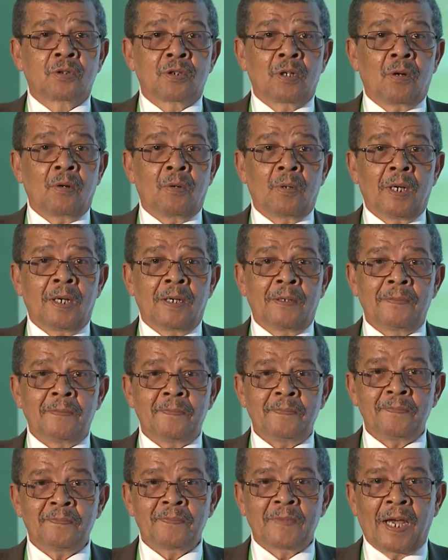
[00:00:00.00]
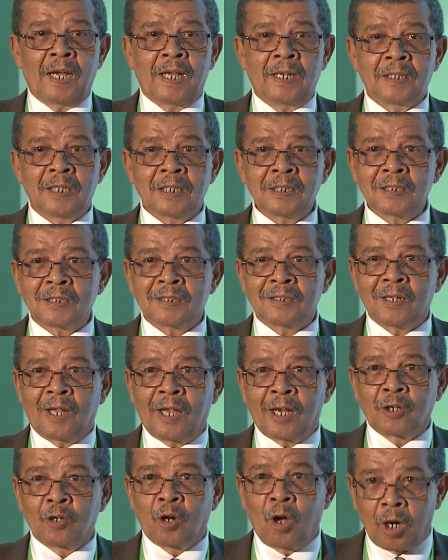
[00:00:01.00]
So I can just
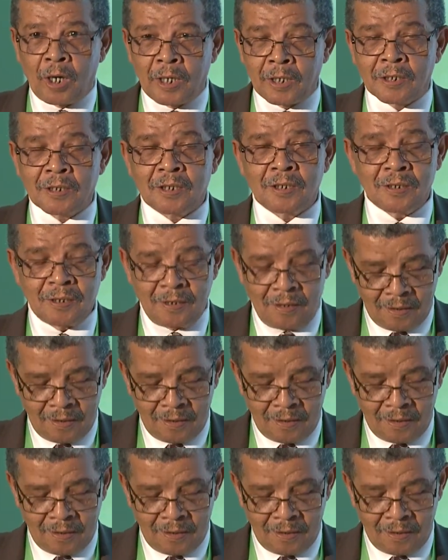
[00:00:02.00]
acknowledge